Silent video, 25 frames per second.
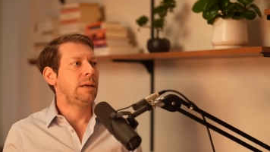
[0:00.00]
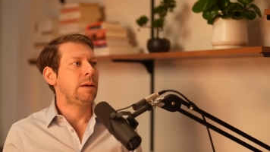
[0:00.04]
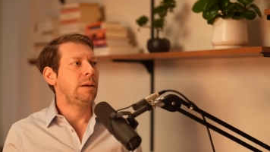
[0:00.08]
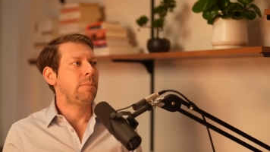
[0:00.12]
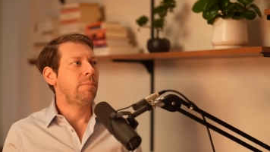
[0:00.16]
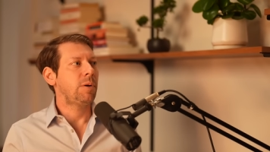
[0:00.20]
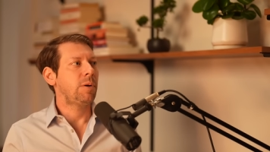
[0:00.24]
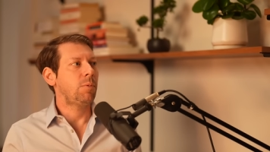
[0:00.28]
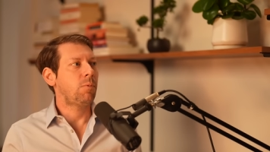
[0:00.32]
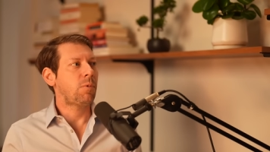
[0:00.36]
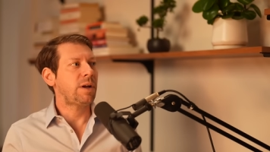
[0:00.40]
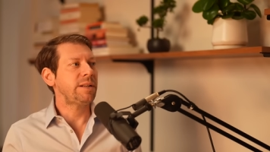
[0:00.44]

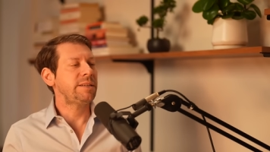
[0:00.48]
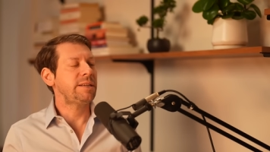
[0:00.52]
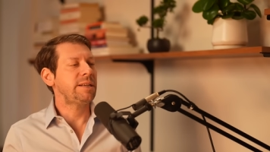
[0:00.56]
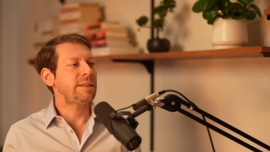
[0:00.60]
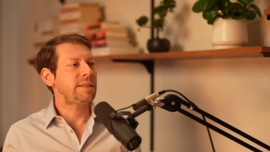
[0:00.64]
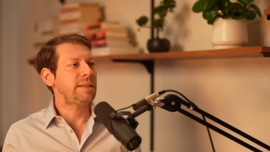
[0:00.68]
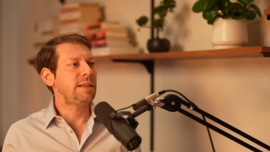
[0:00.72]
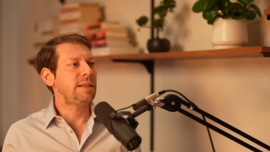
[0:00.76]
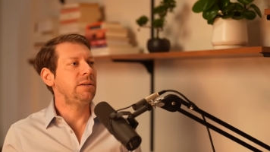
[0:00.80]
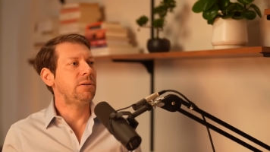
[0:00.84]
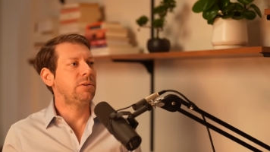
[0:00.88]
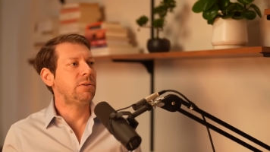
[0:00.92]
But once
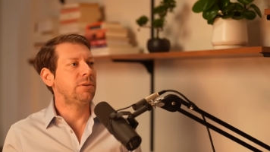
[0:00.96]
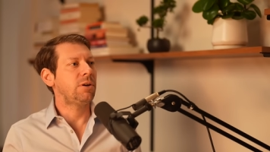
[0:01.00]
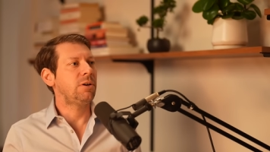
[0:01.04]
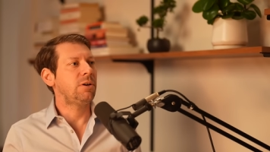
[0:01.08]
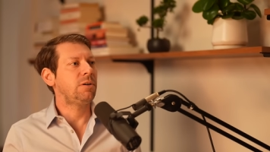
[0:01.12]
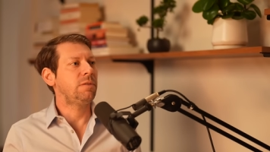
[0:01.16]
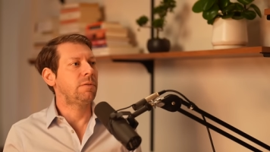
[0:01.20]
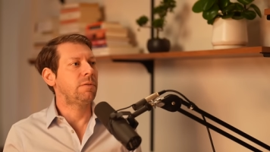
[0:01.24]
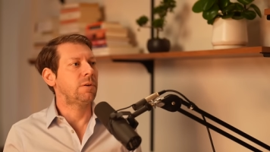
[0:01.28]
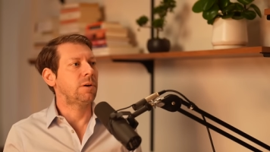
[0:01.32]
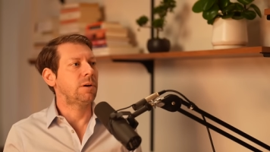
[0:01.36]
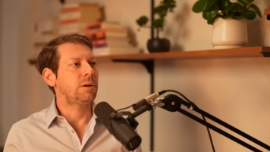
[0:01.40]
it's healed
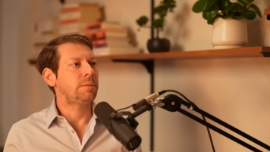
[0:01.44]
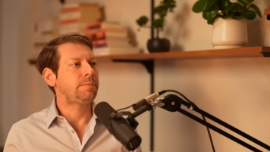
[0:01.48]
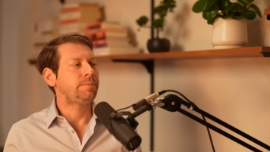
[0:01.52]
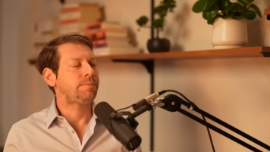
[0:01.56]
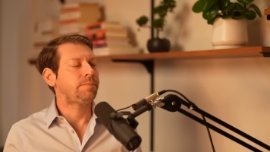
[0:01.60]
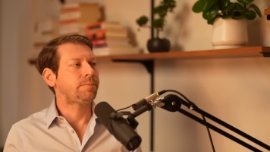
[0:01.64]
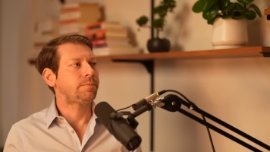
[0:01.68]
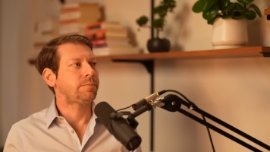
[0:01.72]
over,